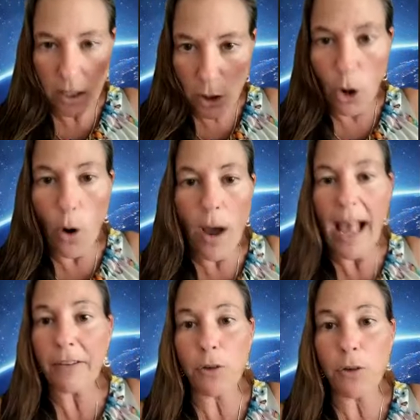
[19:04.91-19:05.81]
you don't
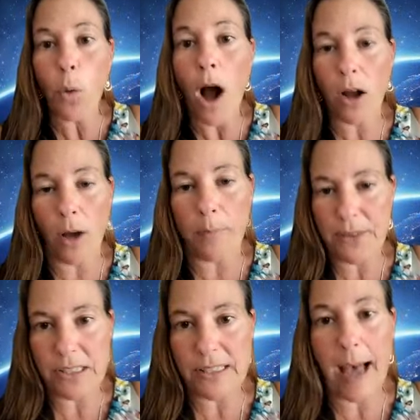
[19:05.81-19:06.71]
have to walk up
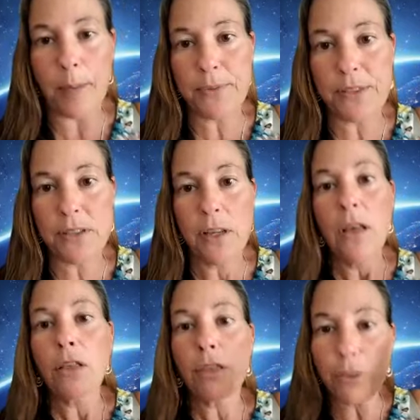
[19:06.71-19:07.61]
the steps
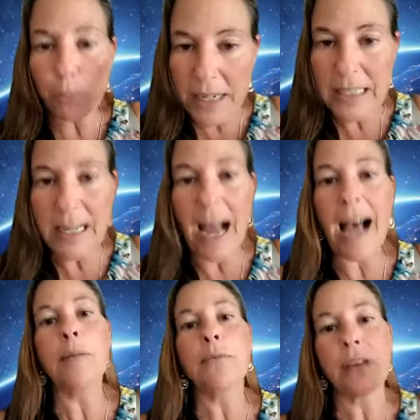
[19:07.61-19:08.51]
three
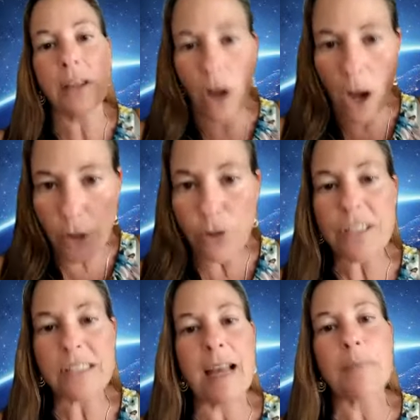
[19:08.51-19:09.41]
times at
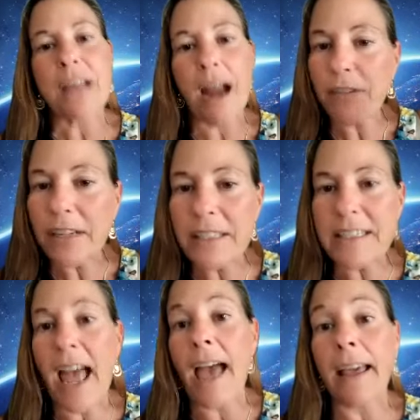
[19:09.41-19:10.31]
100 steps every
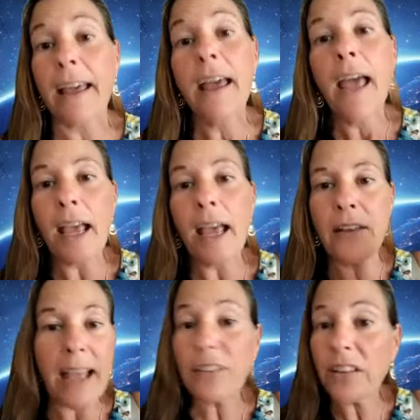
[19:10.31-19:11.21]
day.
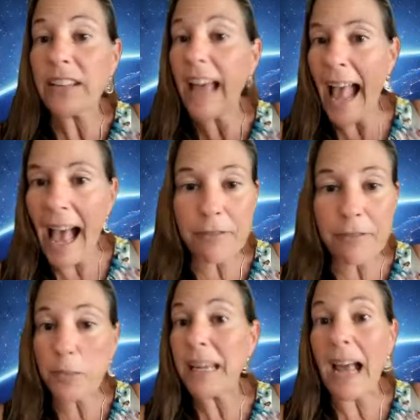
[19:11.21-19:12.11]
And that doesn't have
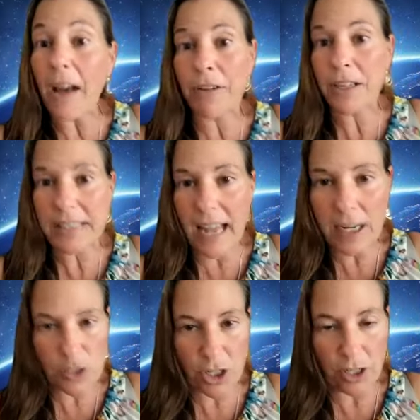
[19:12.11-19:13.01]
to be every
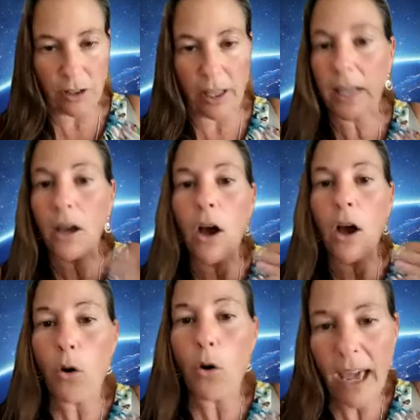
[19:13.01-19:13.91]
day, Jill. Like,
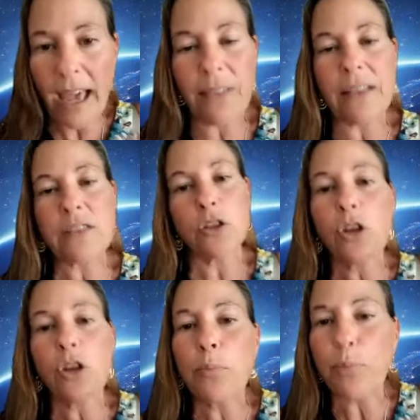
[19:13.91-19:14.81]
okay, yeah. that's a
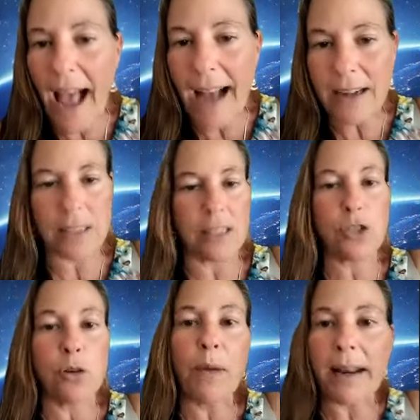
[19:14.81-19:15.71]
good practice.
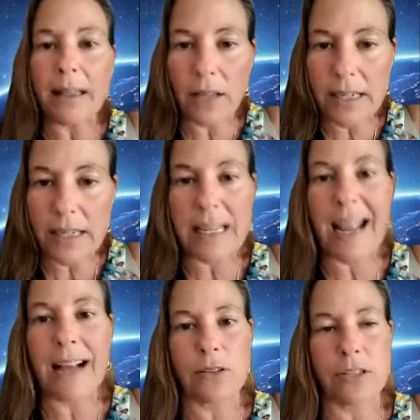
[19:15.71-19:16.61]
Your body likes the
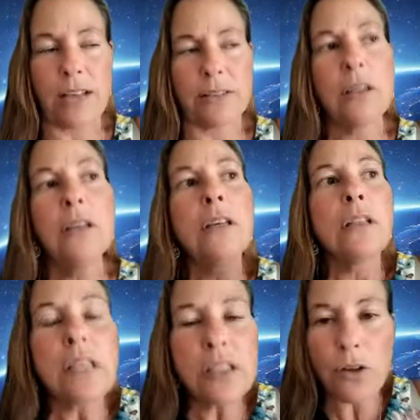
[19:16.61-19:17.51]
exercise.
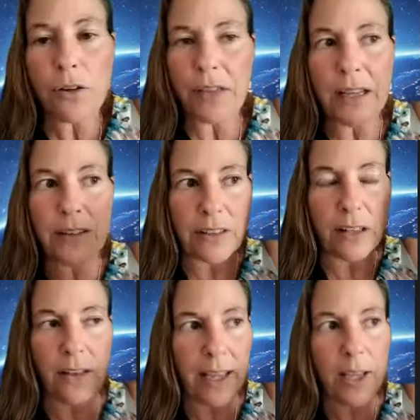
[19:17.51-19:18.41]
These are things
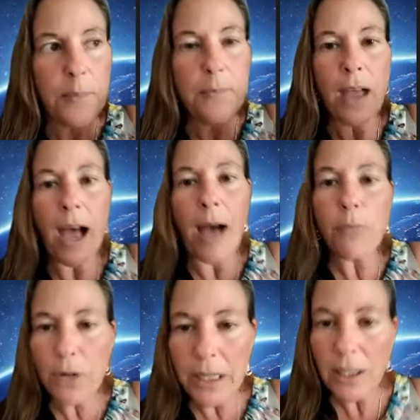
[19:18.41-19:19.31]
that, like,
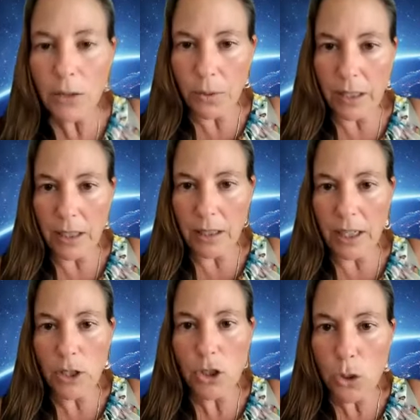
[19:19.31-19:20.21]
I'm really, really
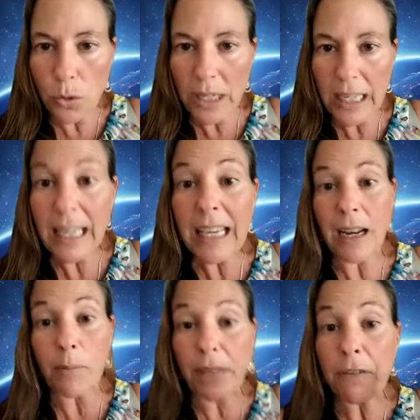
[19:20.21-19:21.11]
like tuning in.
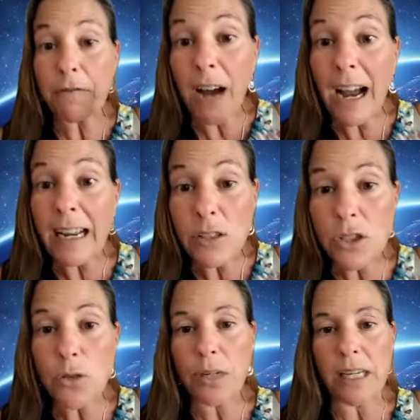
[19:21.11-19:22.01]
I'm like fine
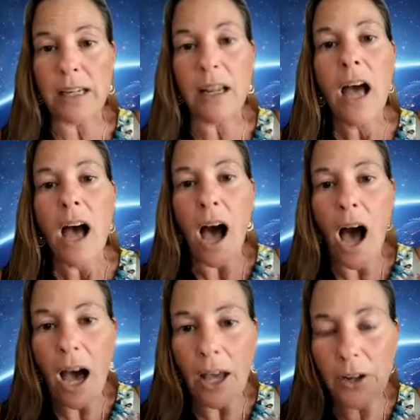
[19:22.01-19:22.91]
tuning
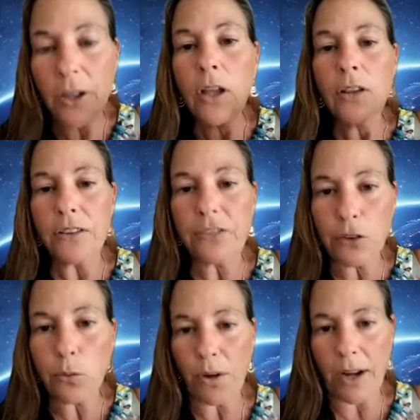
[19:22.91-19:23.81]
on yeah. this
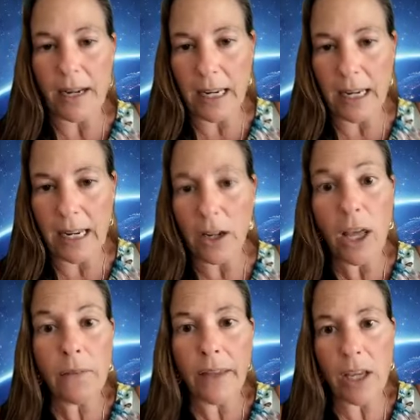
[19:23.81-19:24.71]
is what I need.
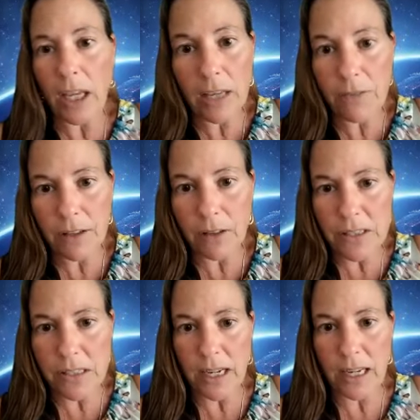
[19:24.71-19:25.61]
And like, even
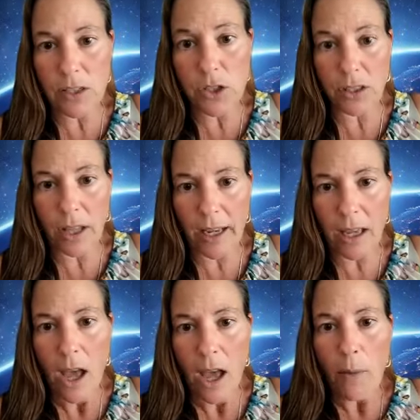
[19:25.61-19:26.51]
listening to like
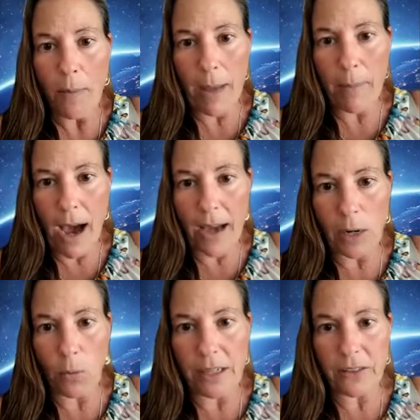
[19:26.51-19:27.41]
my
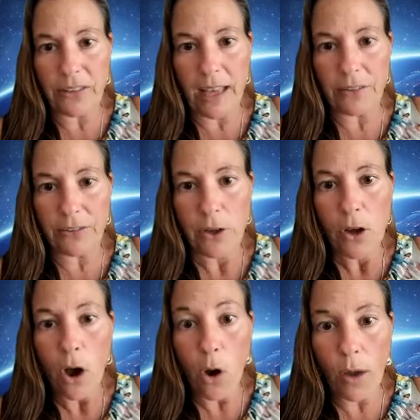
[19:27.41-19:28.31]
body when it says,
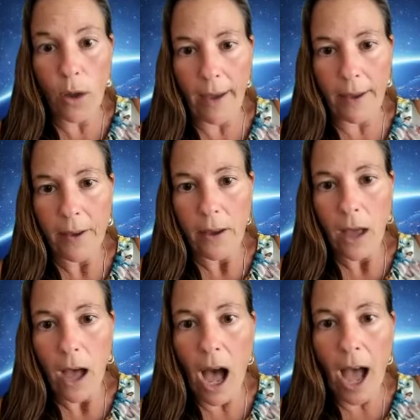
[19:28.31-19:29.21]
okay,
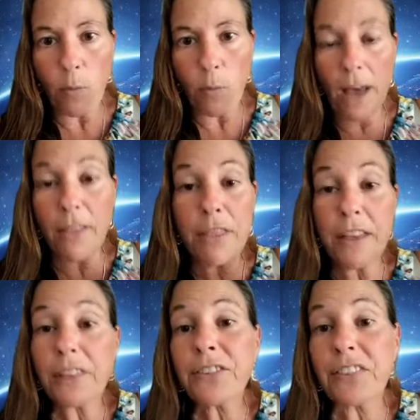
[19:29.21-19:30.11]
I want
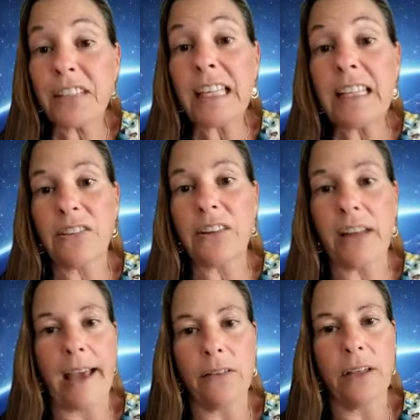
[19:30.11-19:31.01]
this to eat
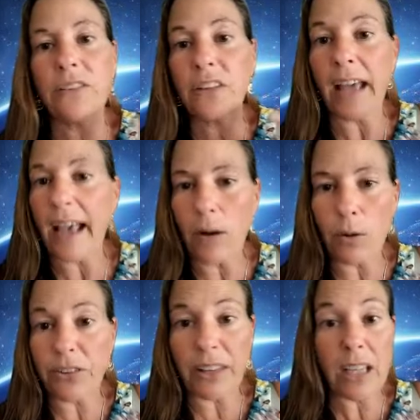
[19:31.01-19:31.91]
today. Like today, I
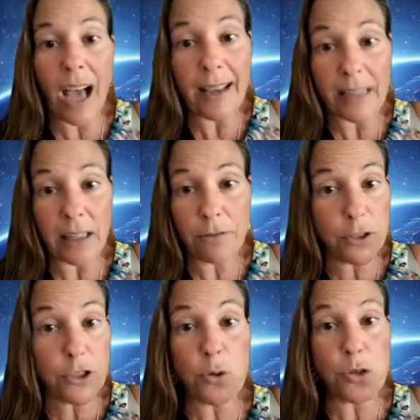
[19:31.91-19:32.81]
was like guided for
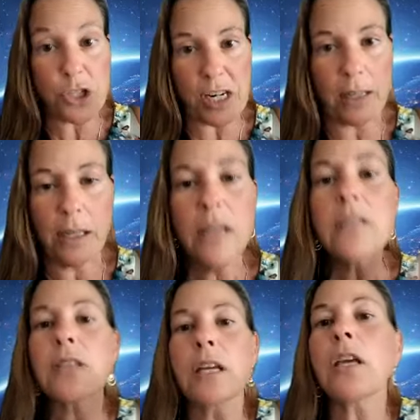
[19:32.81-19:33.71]
sushi.
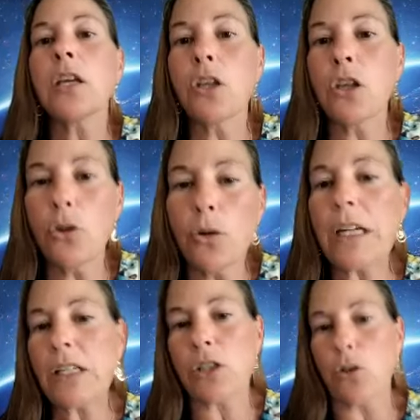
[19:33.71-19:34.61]
It's like, you
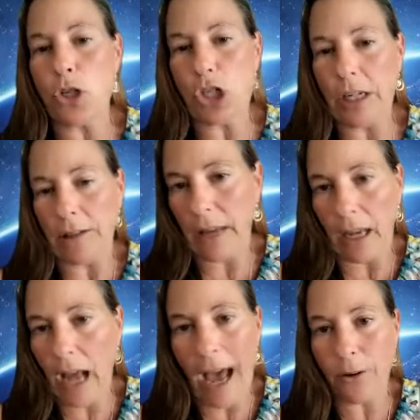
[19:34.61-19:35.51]
need sushi.
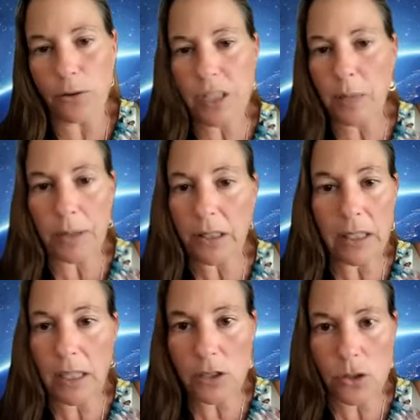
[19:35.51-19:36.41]
Like, I don't typically
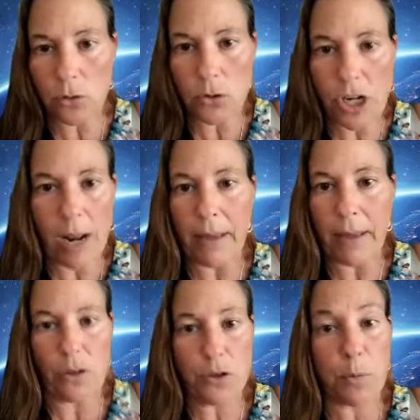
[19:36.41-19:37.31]
eat sushi on my
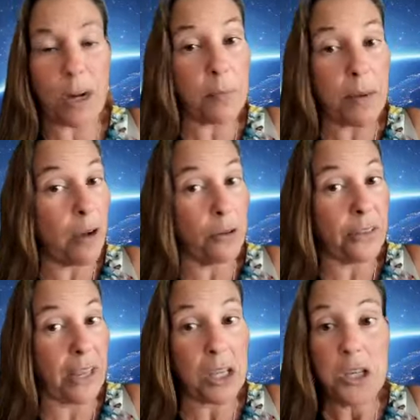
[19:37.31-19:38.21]
lunch break, but I was
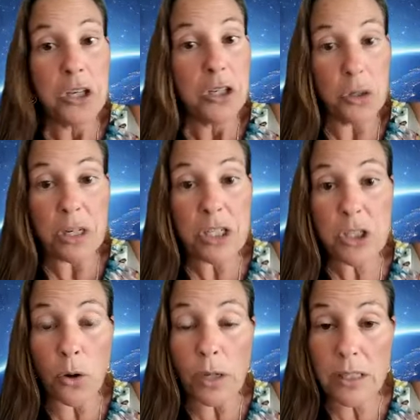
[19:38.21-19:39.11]
like, you need
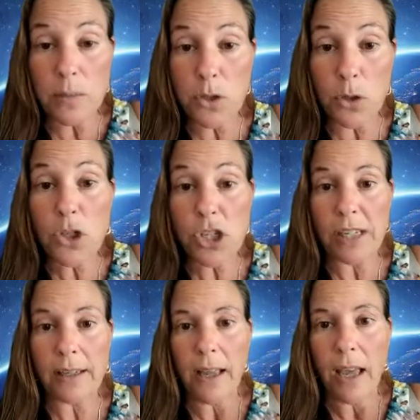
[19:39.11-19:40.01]
to go get some sushi.